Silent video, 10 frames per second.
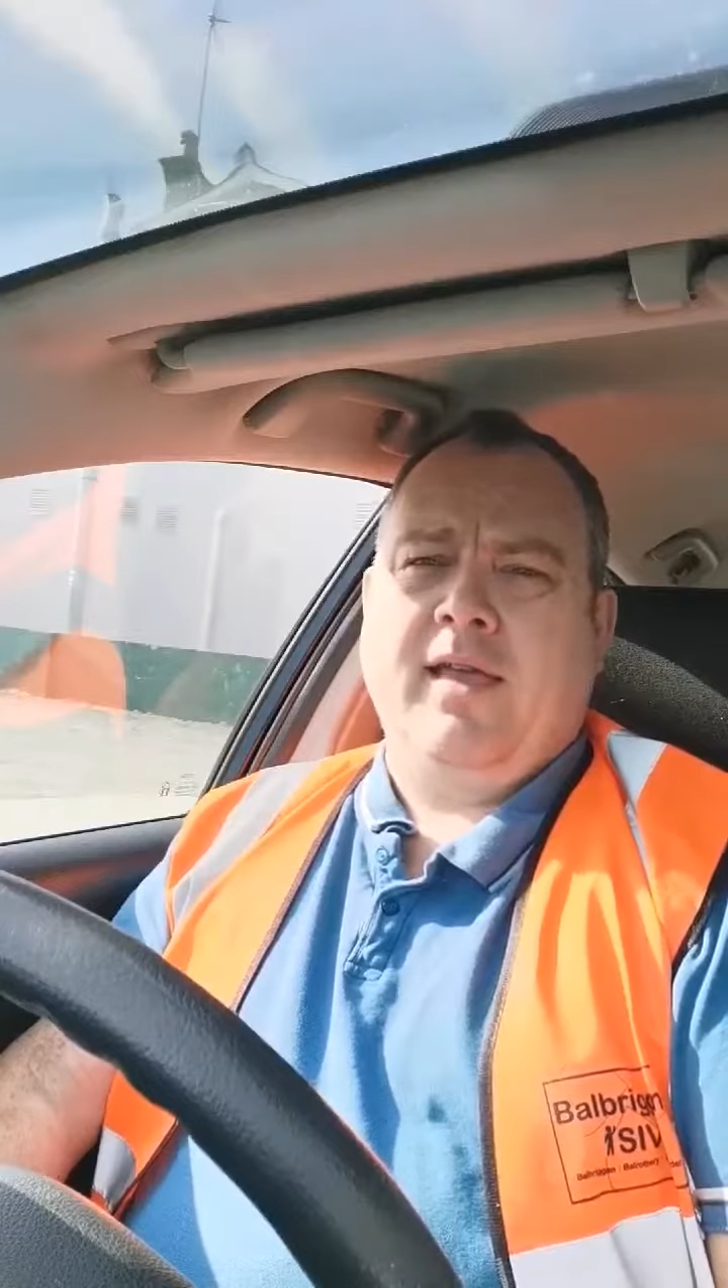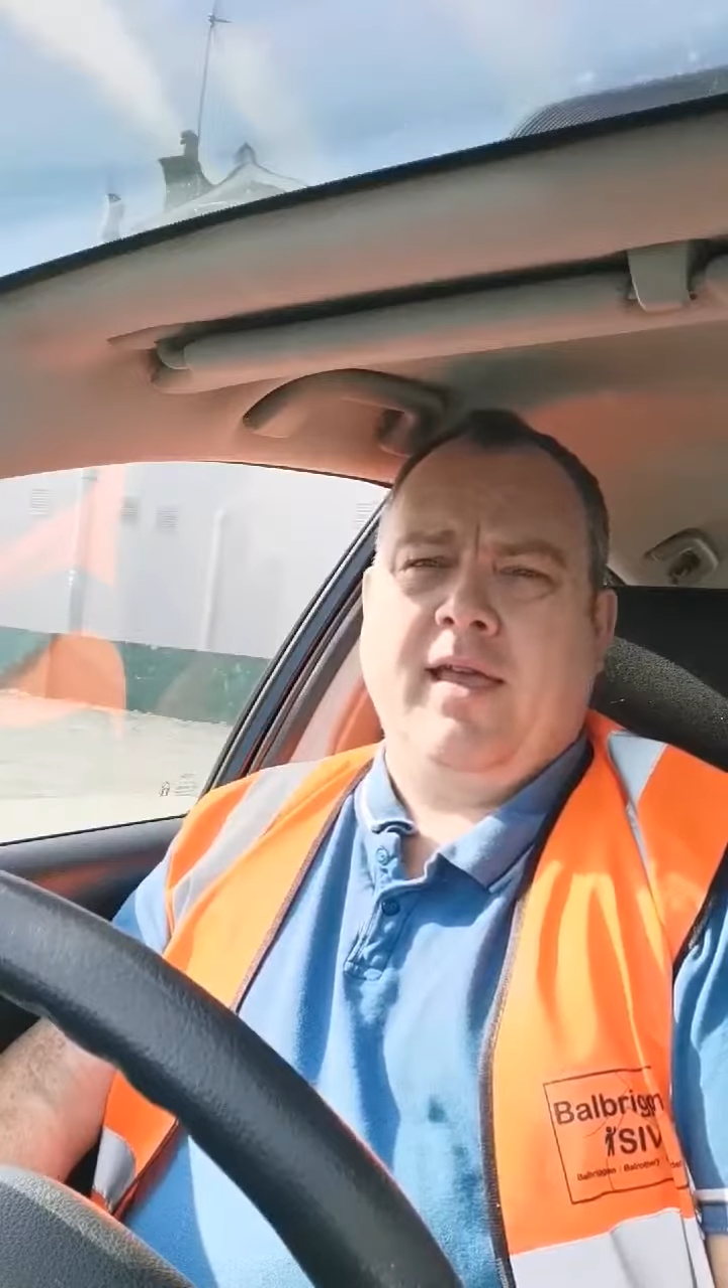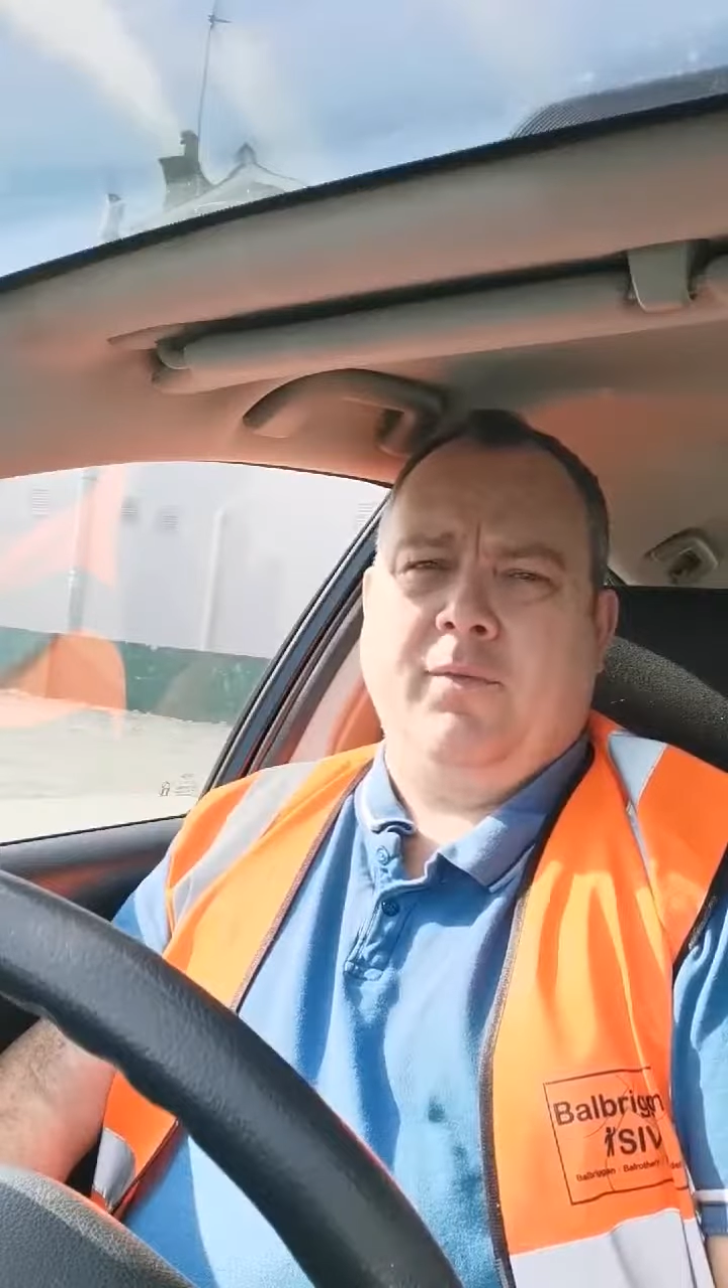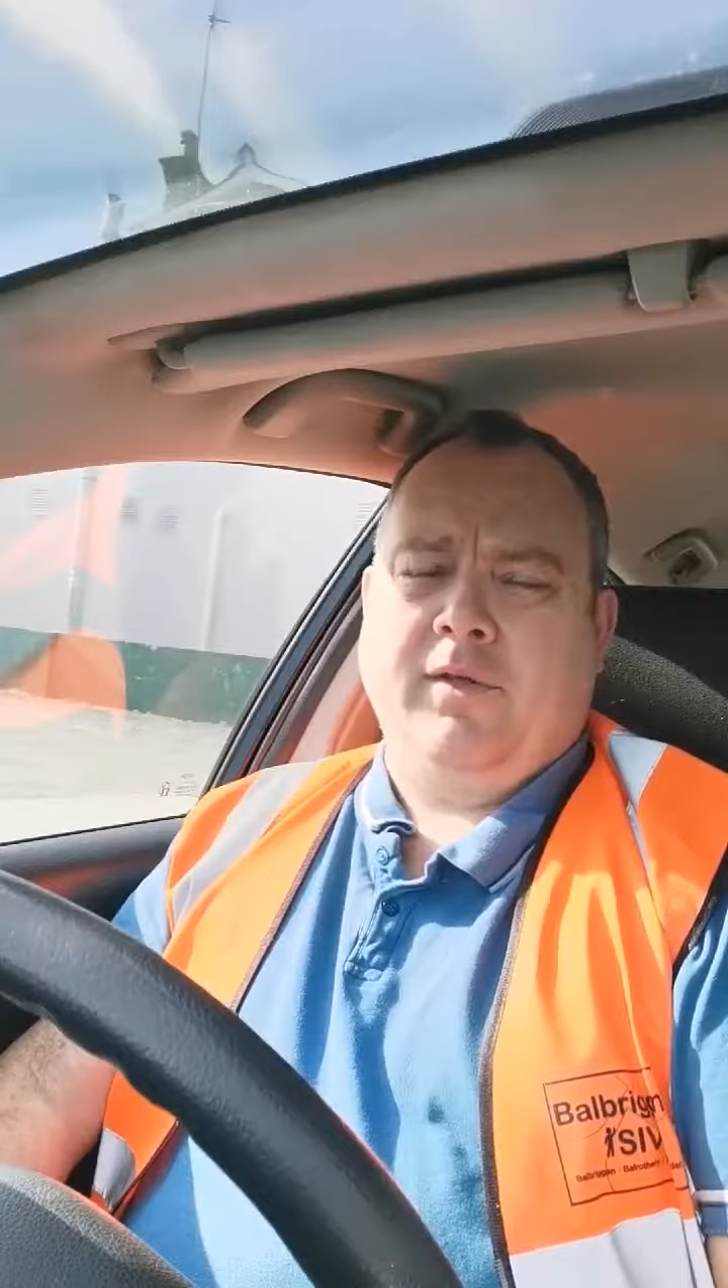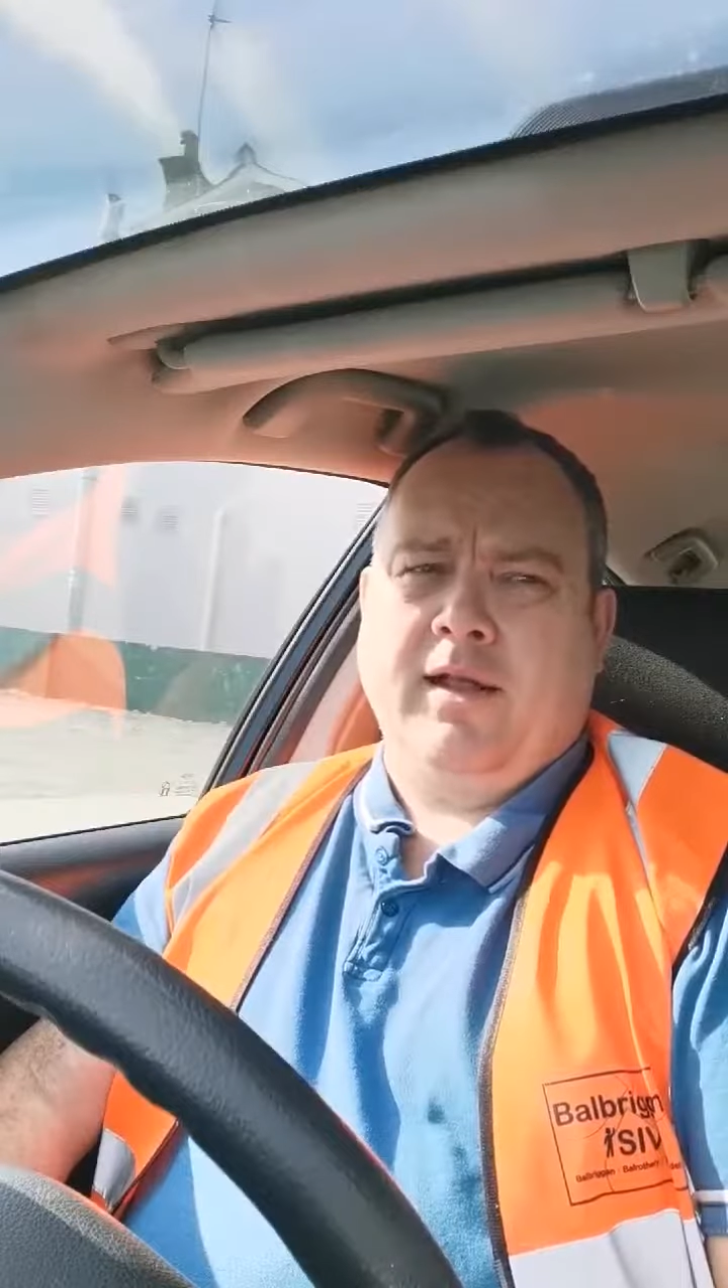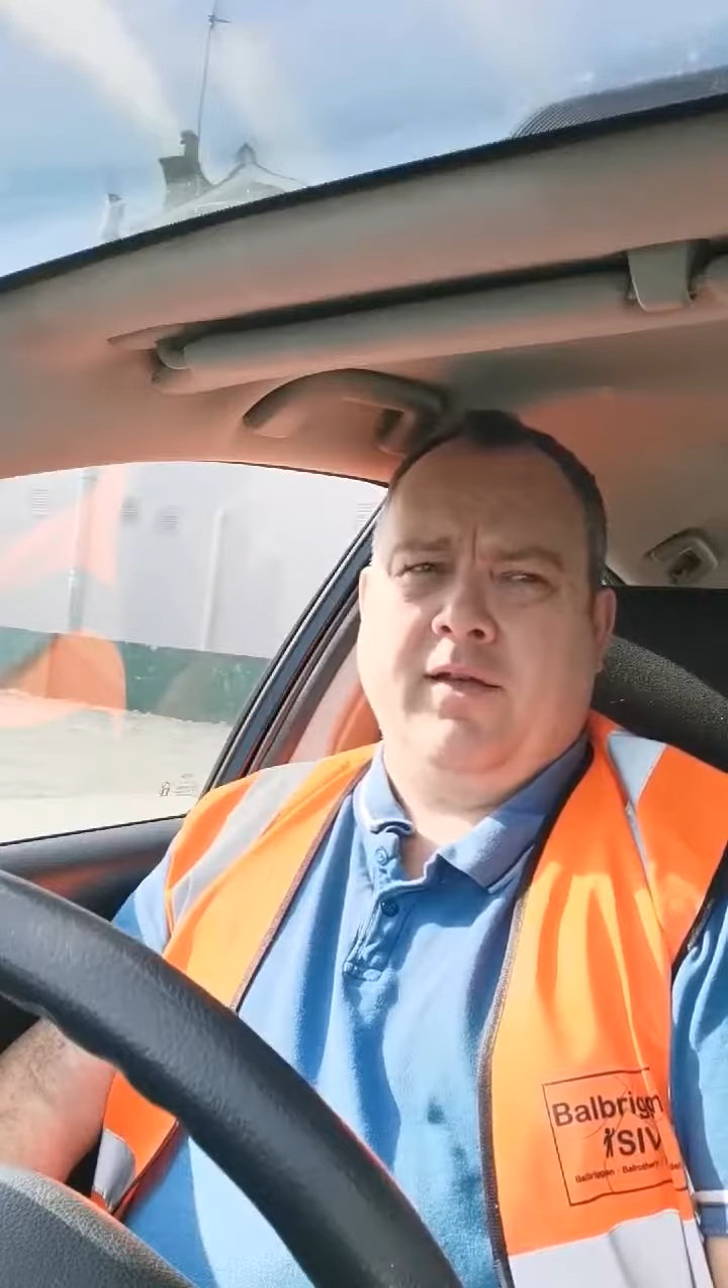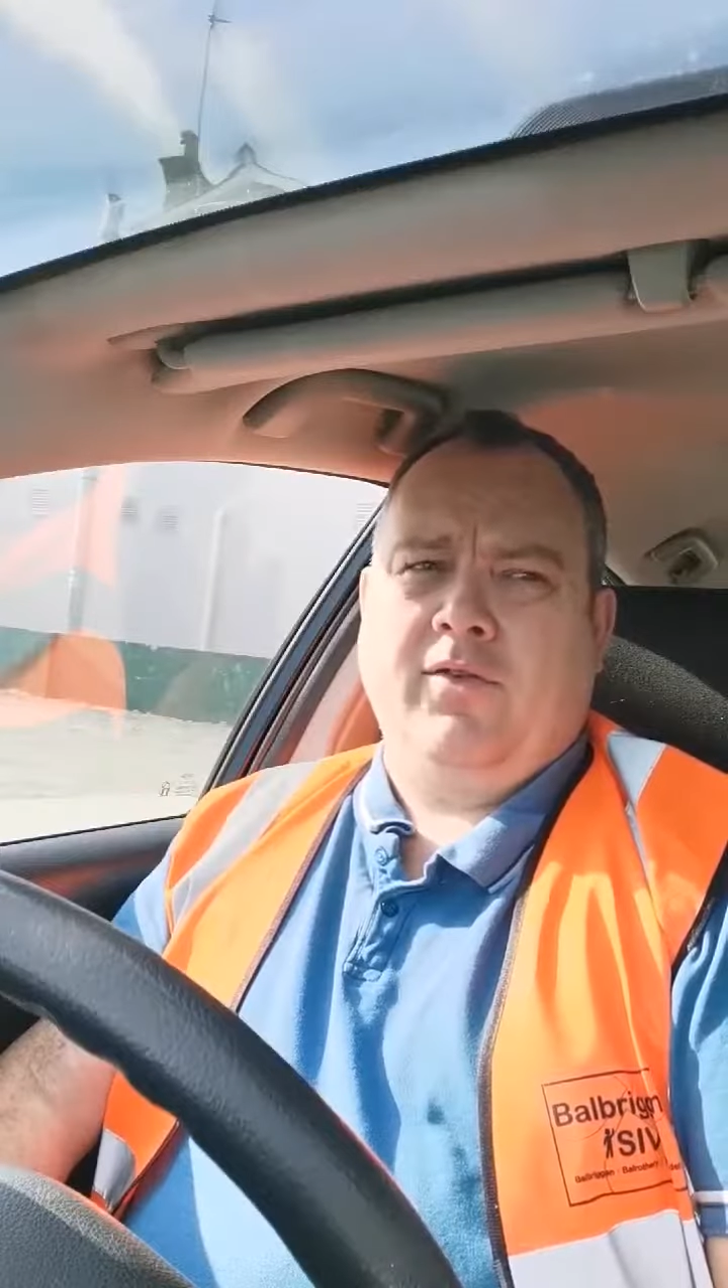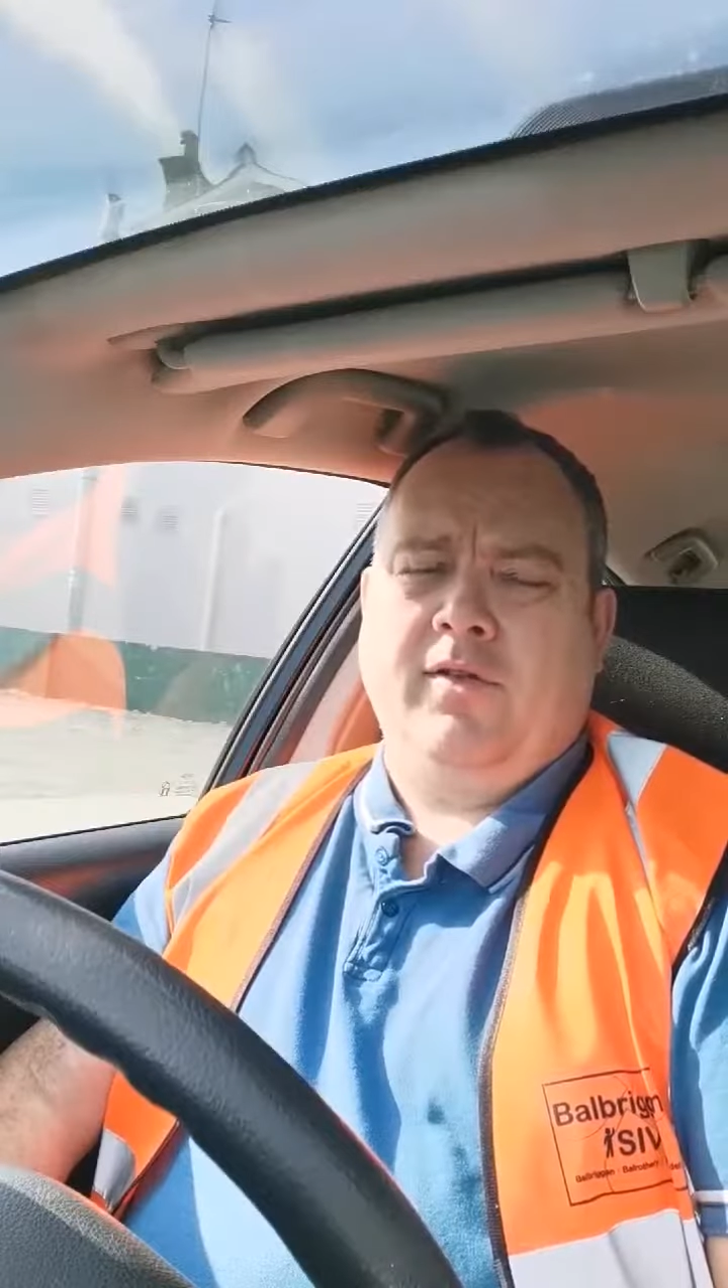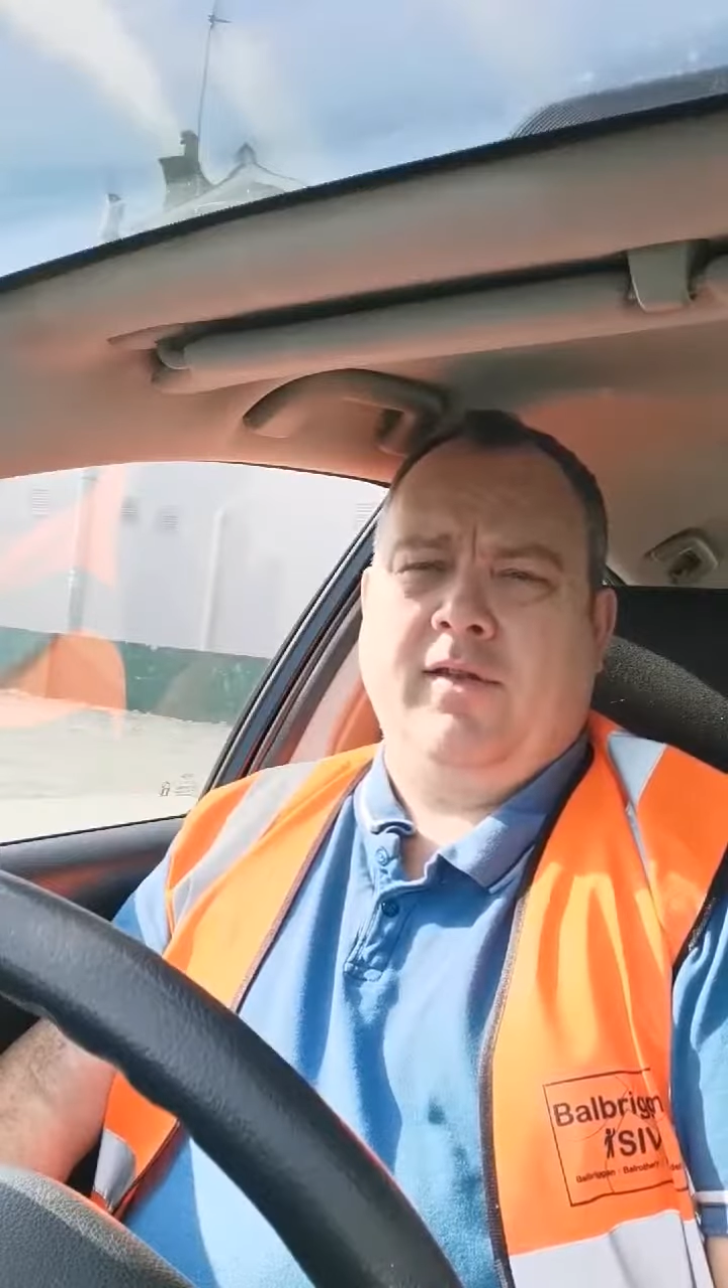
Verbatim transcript: uh, with last